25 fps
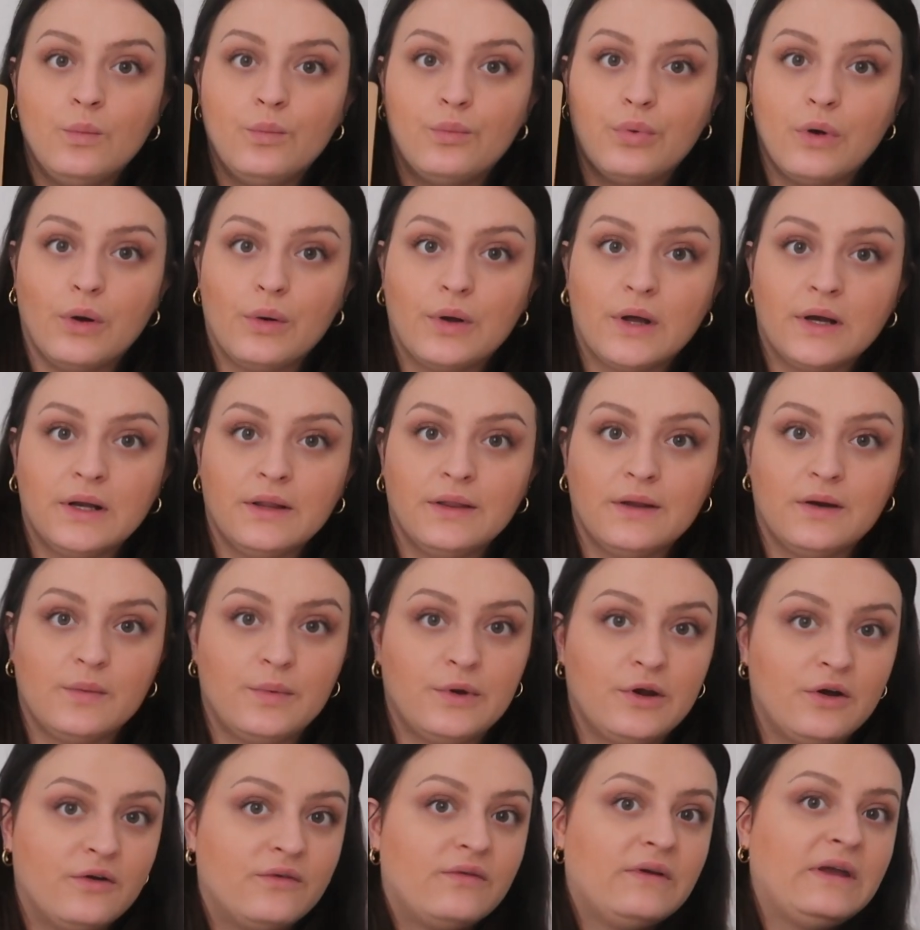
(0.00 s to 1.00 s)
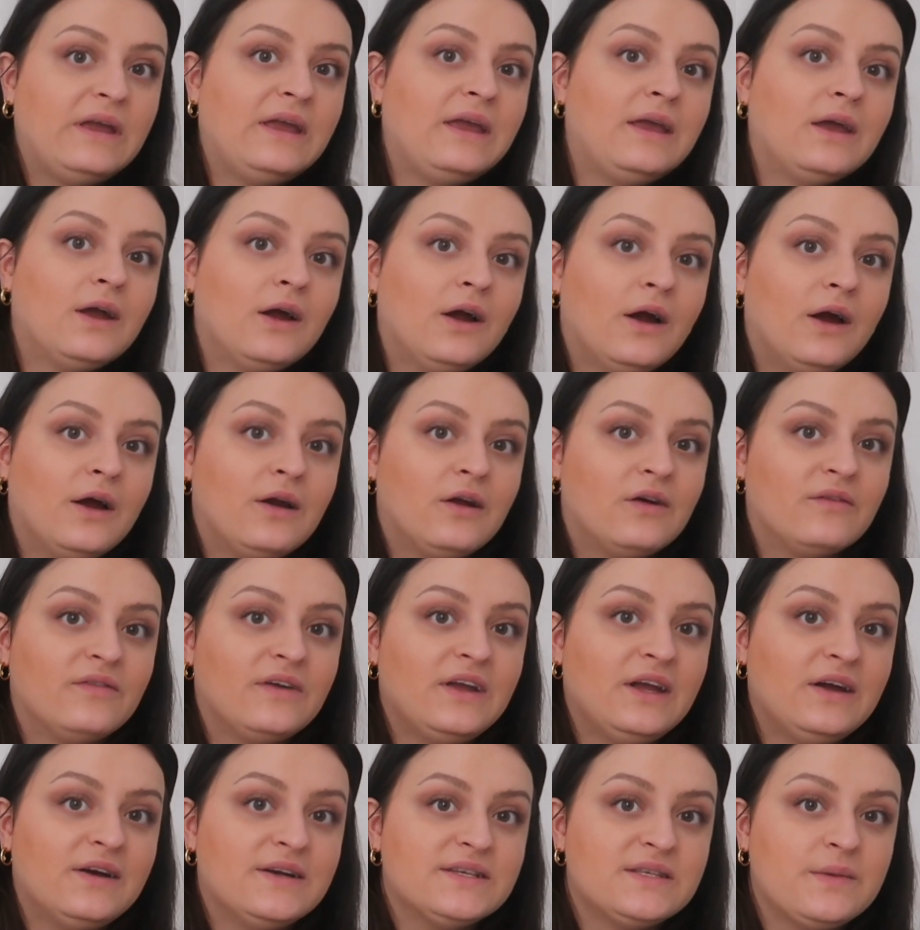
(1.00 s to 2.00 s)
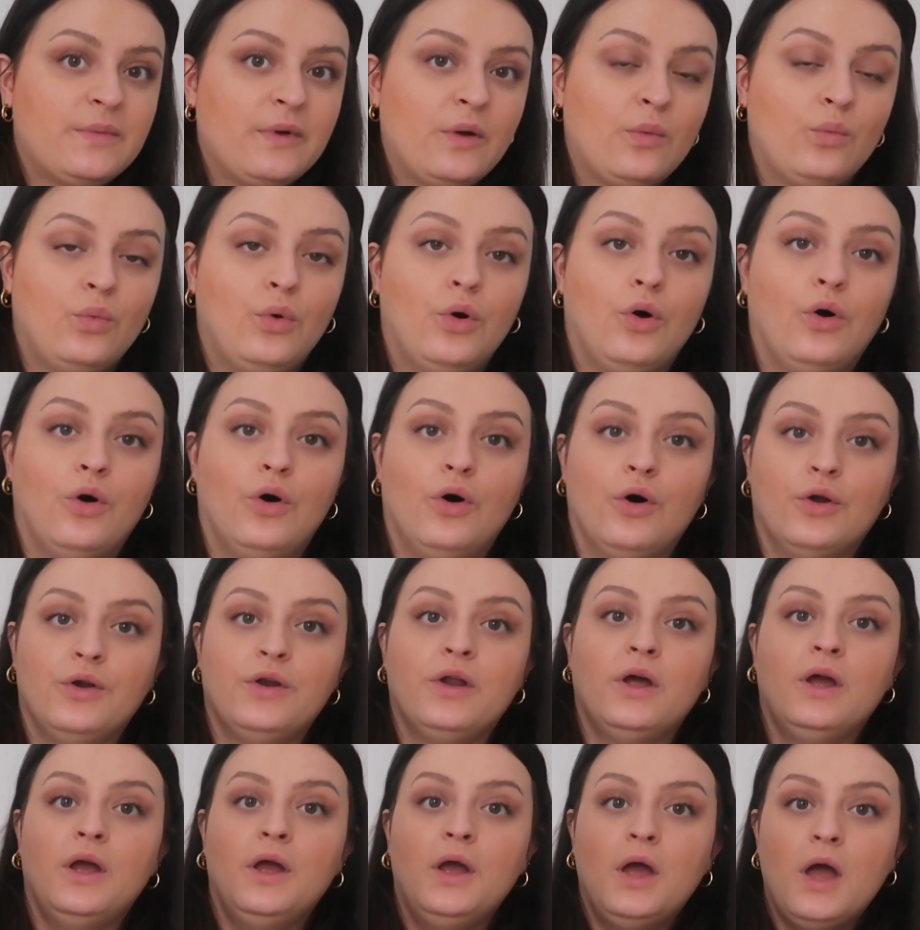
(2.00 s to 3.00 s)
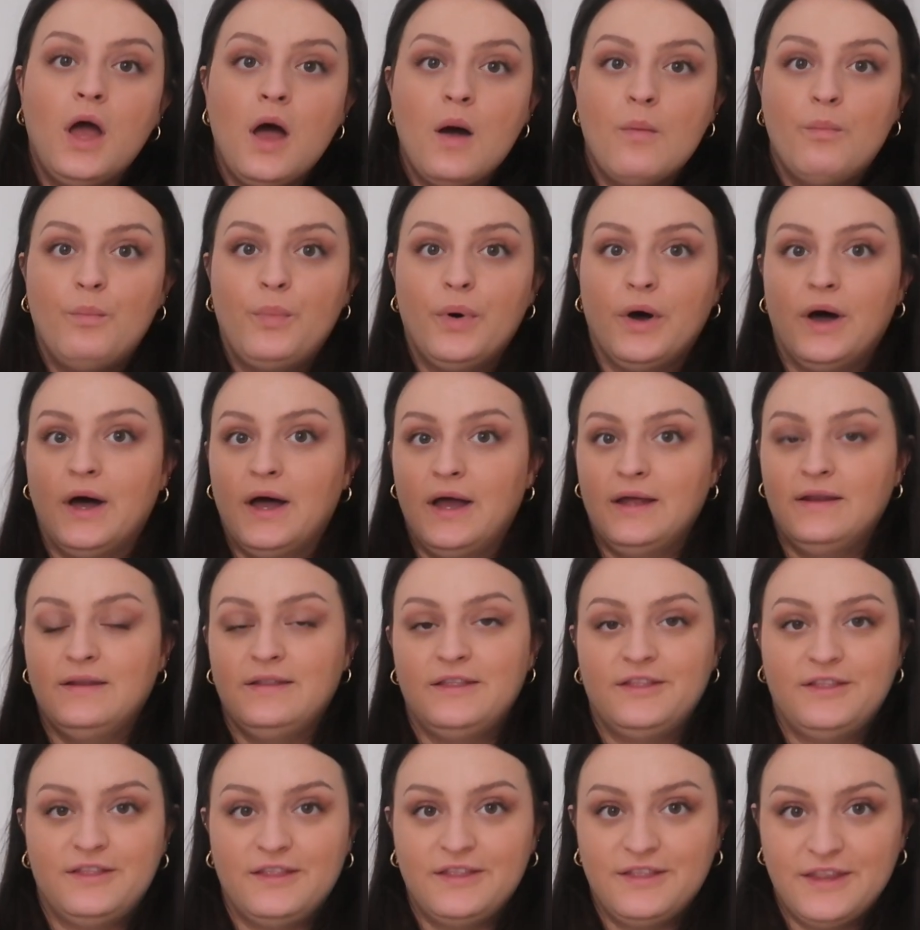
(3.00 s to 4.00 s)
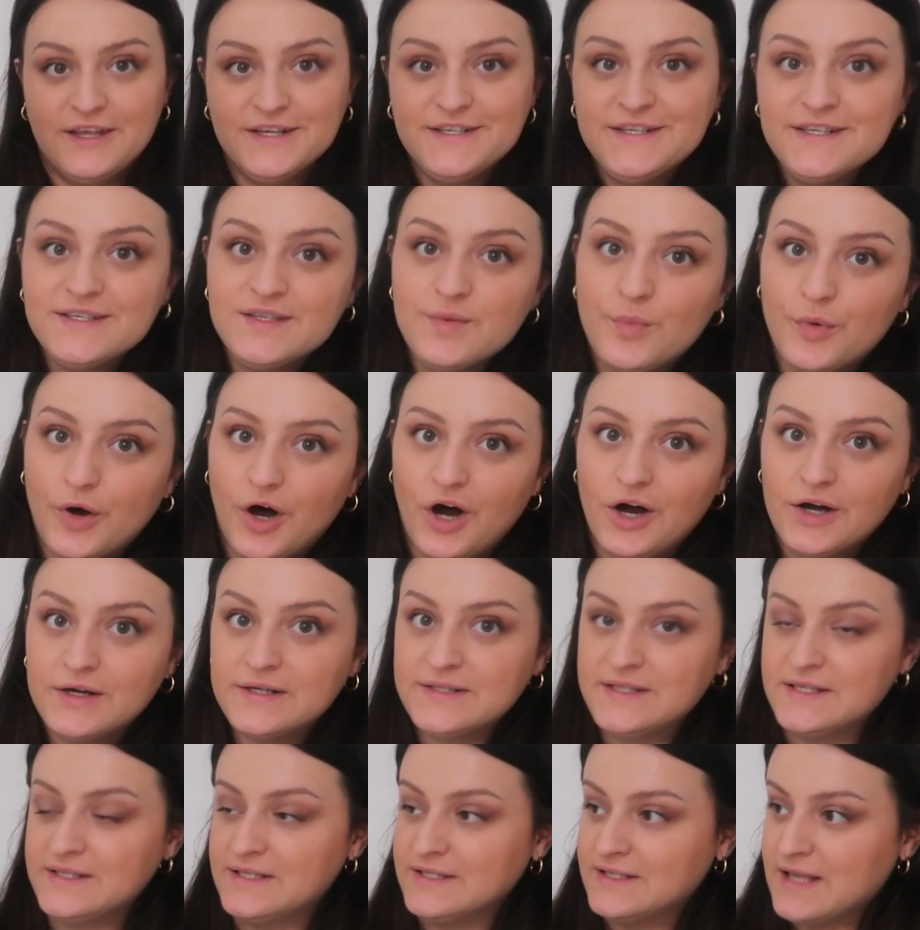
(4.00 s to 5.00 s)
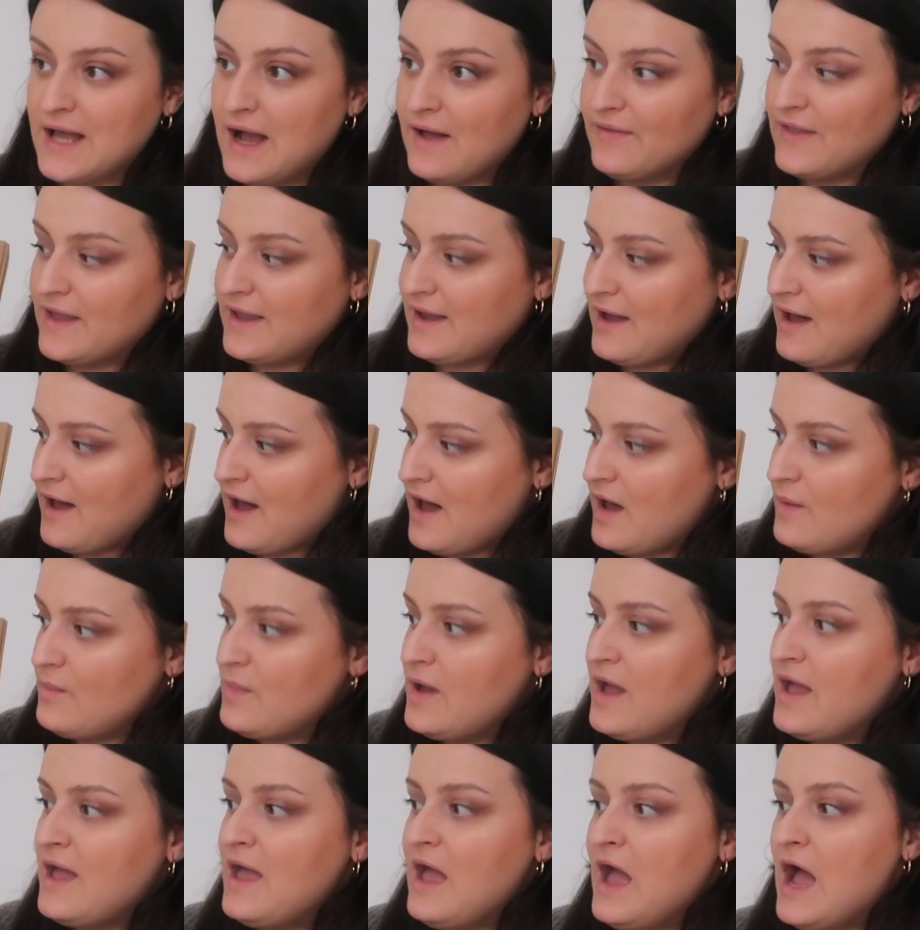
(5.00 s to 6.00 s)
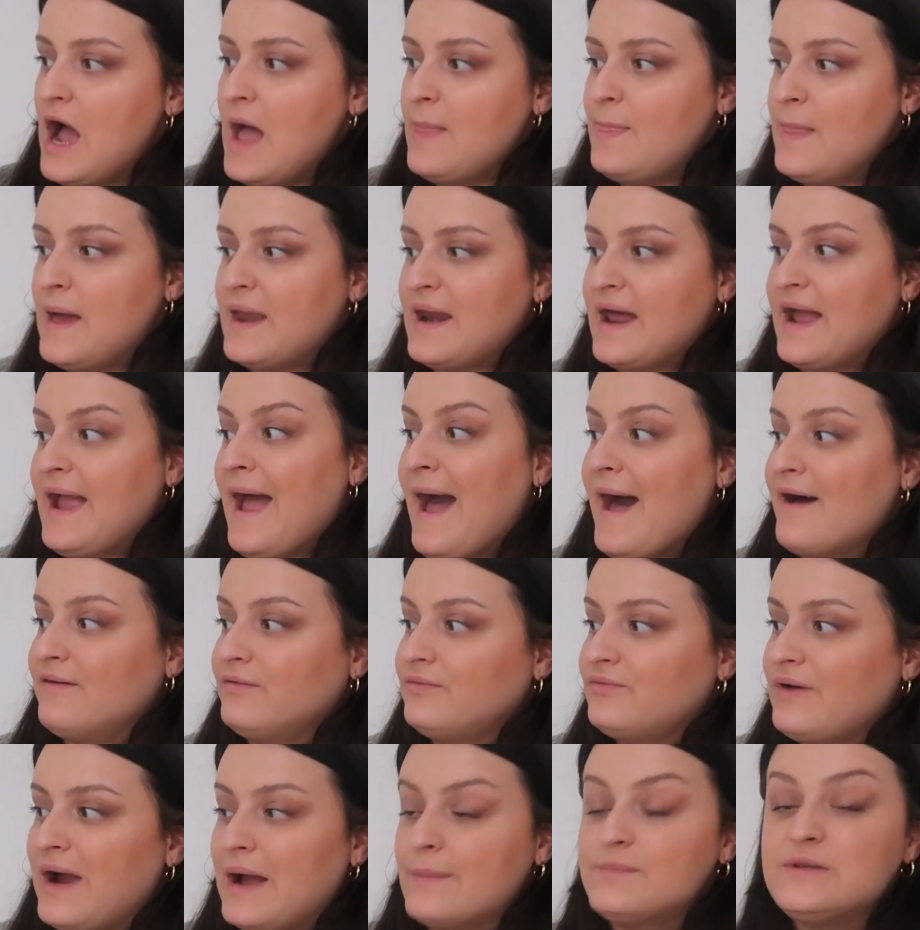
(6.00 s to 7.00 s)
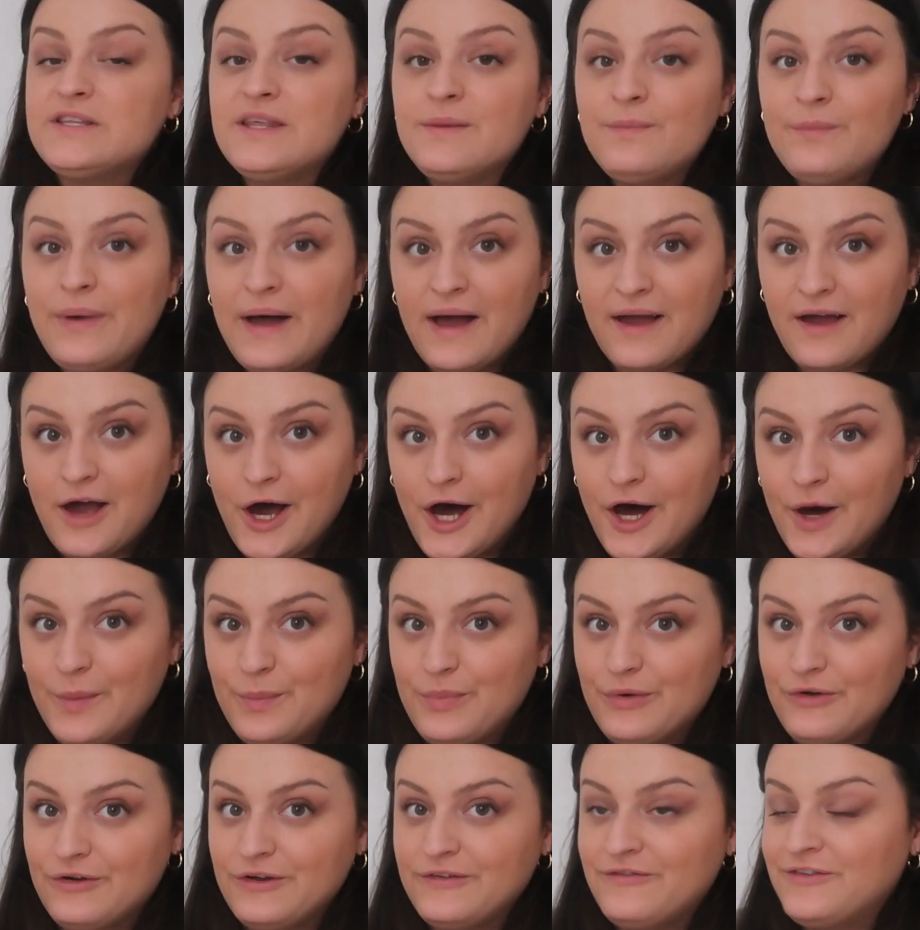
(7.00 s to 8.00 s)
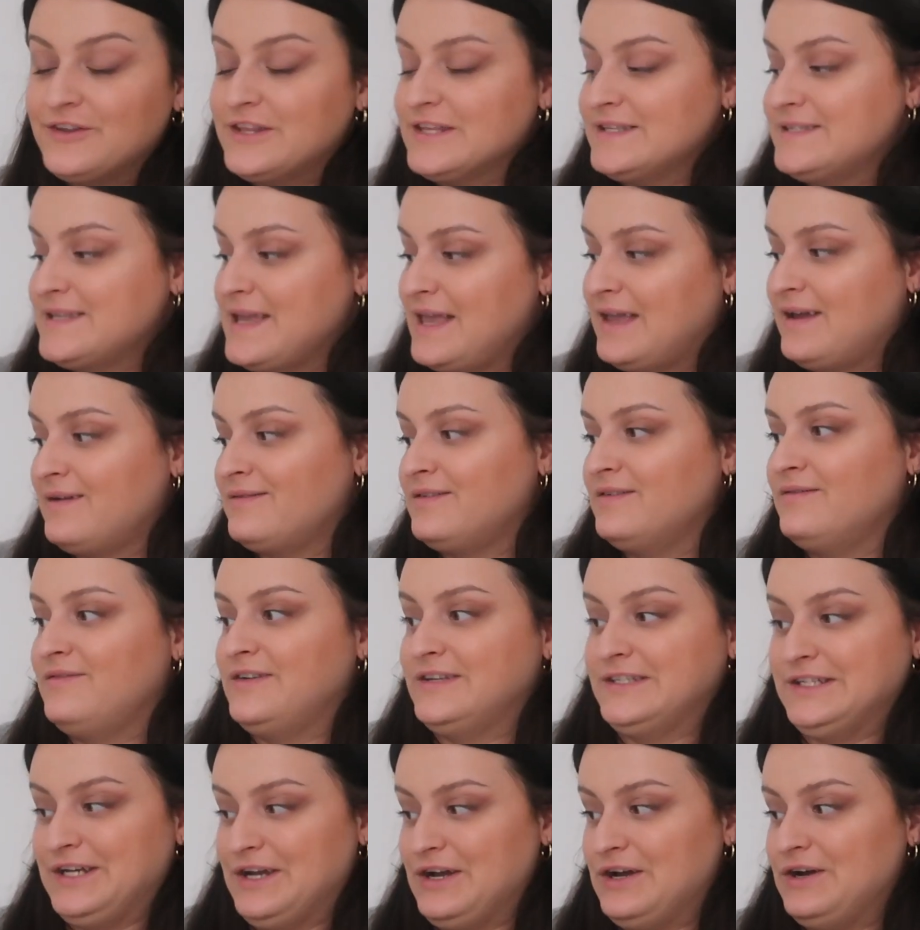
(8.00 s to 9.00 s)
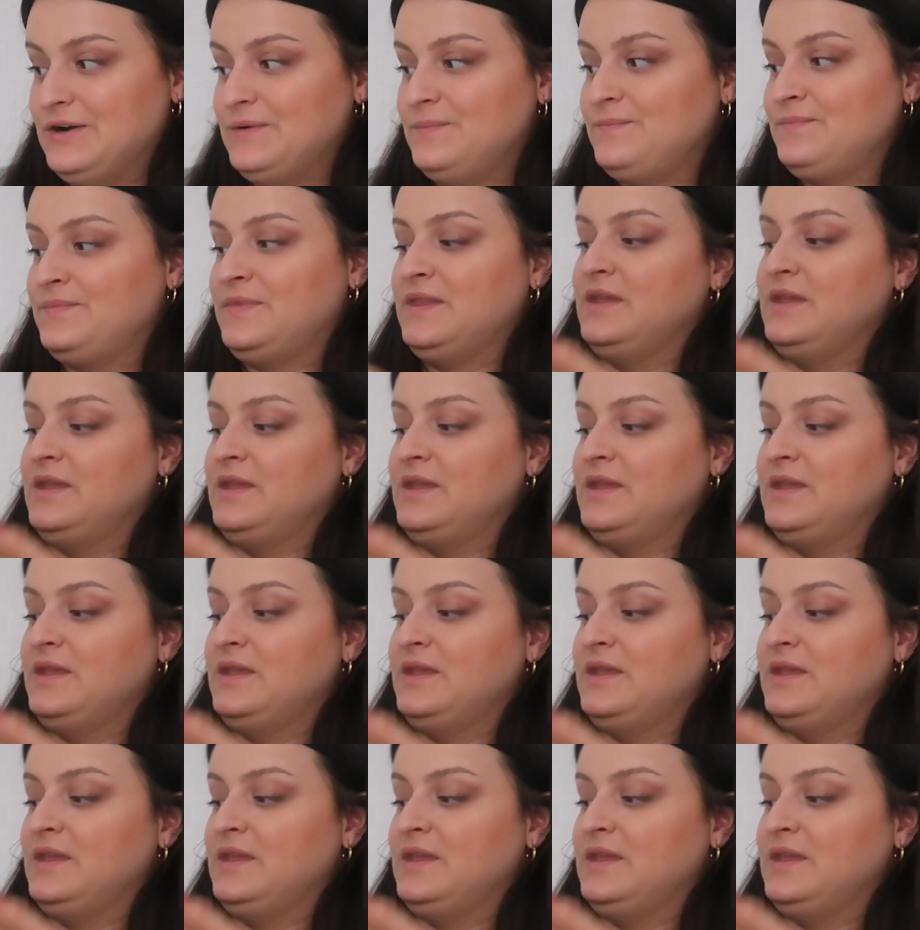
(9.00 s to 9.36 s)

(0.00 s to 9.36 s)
broken a little bit over here, and over here it's a bit worn. But this is the box, this is how they come, and then I have wrapped them back up for the sake of the video.